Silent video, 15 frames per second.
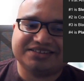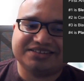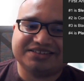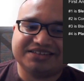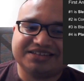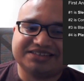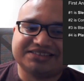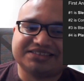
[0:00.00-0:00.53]

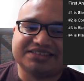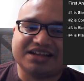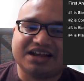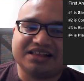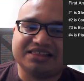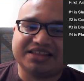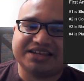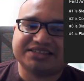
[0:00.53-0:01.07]
it's not
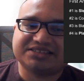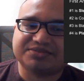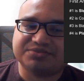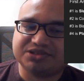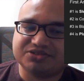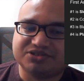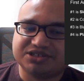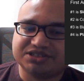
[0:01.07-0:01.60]
like some
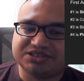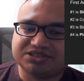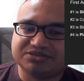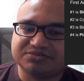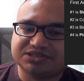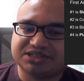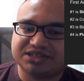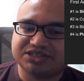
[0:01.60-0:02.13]
new consume
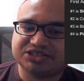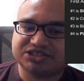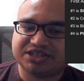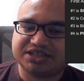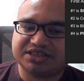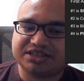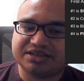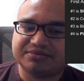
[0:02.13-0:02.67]
is going to
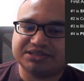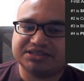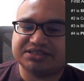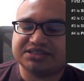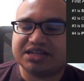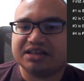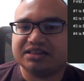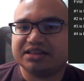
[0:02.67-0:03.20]
shake them. It's
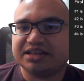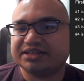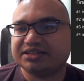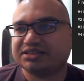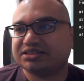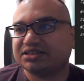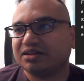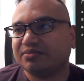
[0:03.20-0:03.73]
not like
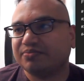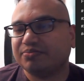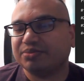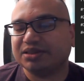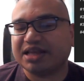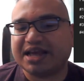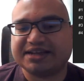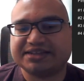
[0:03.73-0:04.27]
some
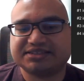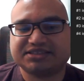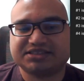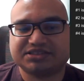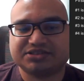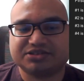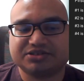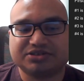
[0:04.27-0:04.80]

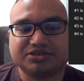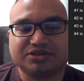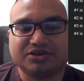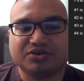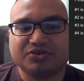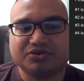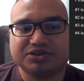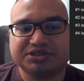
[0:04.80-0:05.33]
blaster
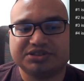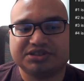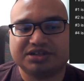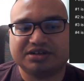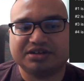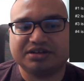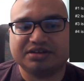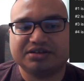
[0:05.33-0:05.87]
goal is going
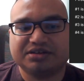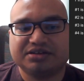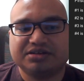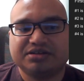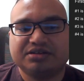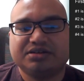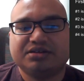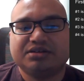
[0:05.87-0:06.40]
to
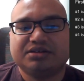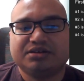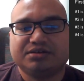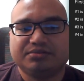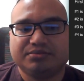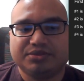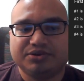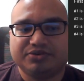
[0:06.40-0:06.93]

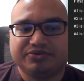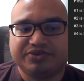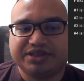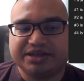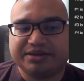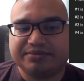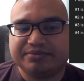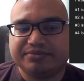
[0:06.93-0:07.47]
move them.